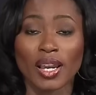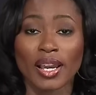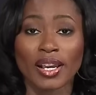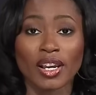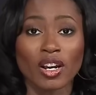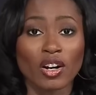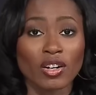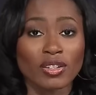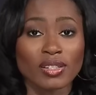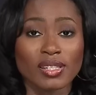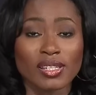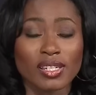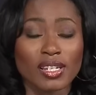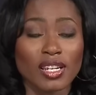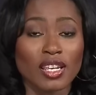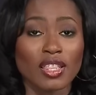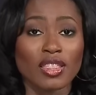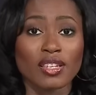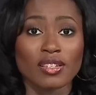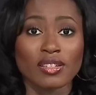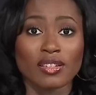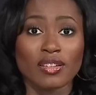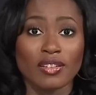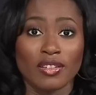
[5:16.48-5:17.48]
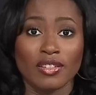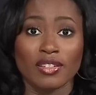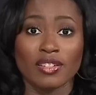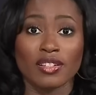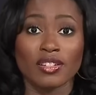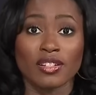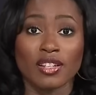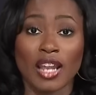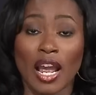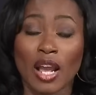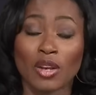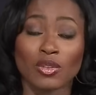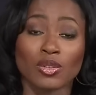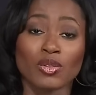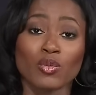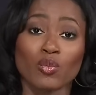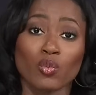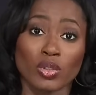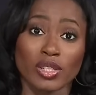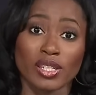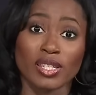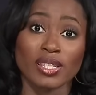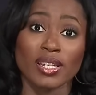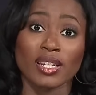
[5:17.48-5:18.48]
I can't see this, this now
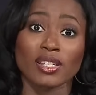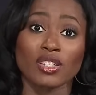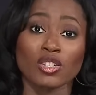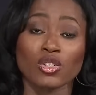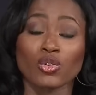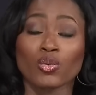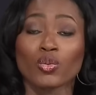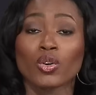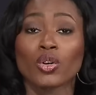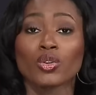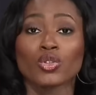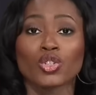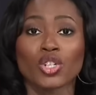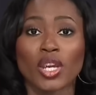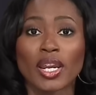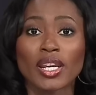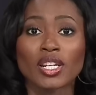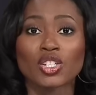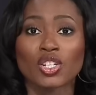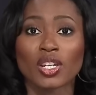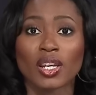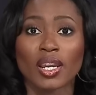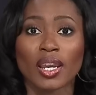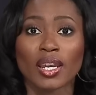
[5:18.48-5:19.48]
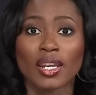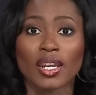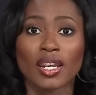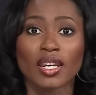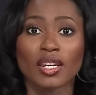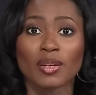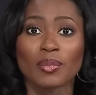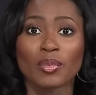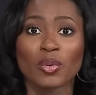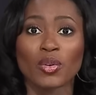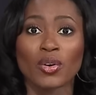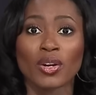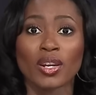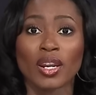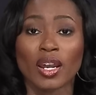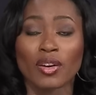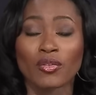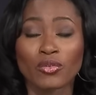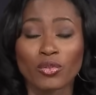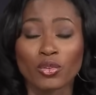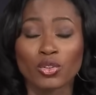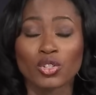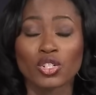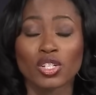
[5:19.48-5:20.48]
status quo changing at any point.
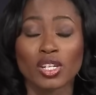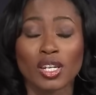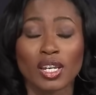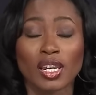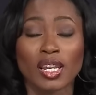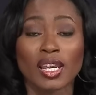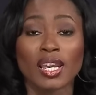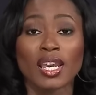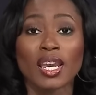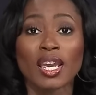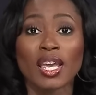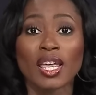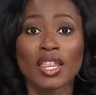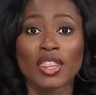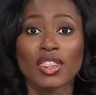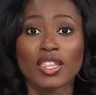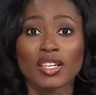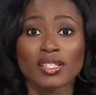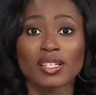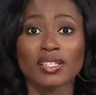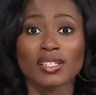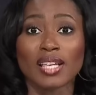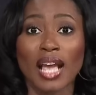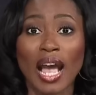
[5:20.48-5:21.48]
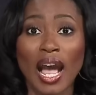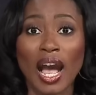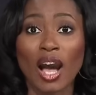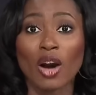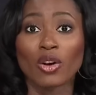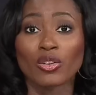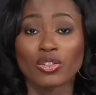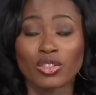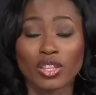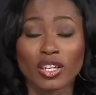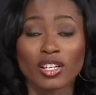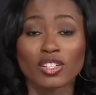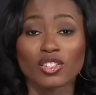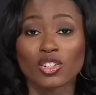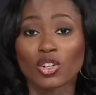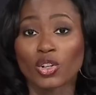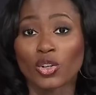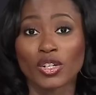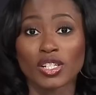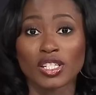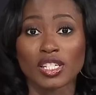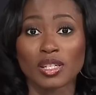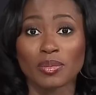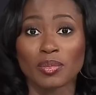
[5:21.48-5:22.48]
Unfortunately, this is how things are
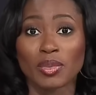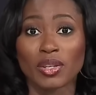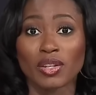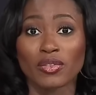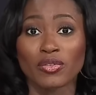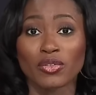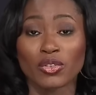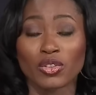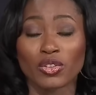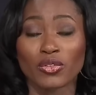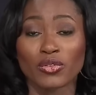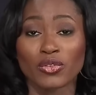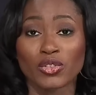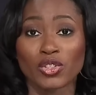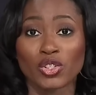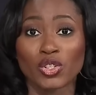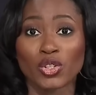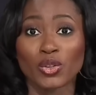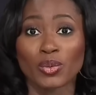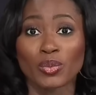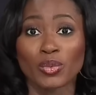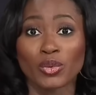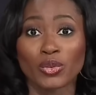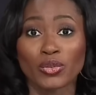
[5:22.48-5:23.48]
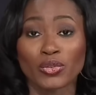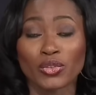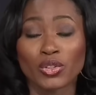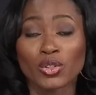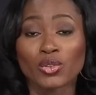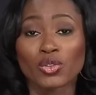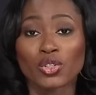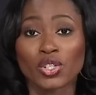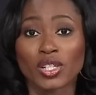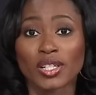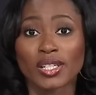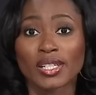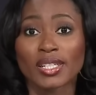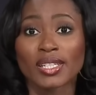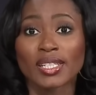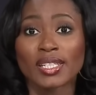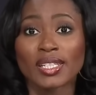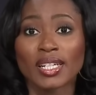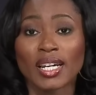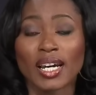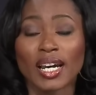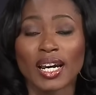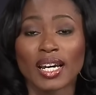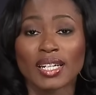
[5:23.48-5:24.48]
going to be for the foreseeable future.
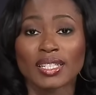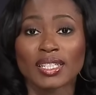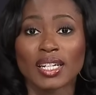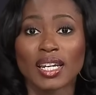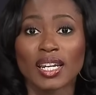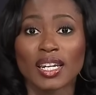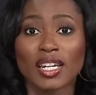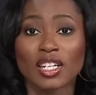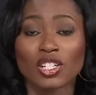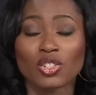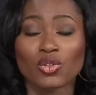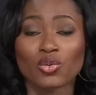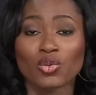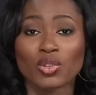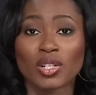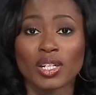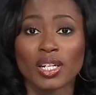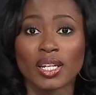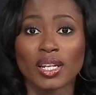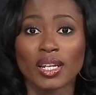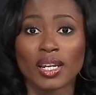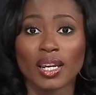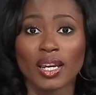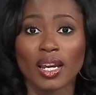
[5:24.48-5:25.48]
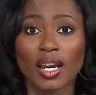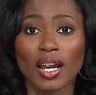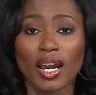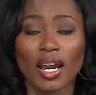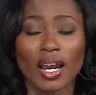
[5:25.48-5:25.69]
And, and it's really, I,